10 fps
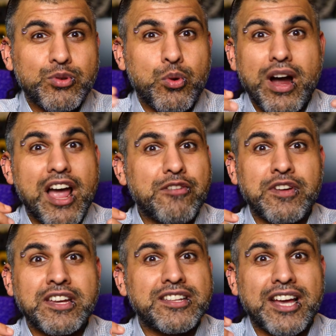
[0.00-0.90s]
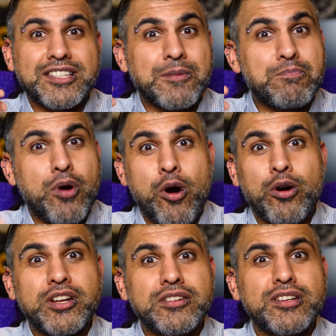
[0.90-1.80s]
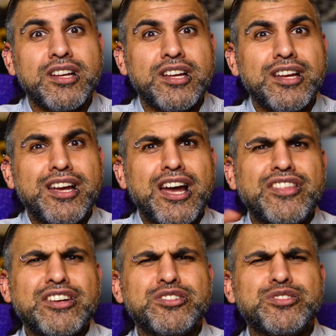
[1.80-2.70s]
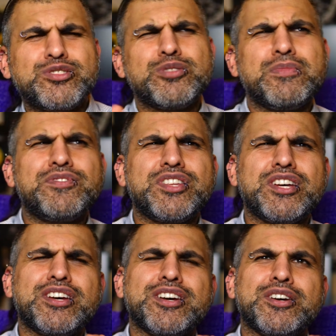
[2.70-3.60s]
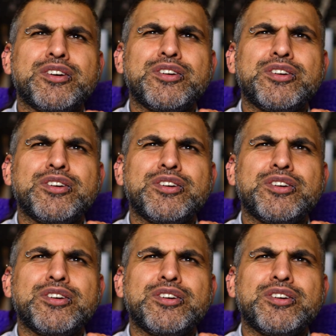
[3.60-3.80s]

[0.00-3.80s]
I think that's important, and then just some of the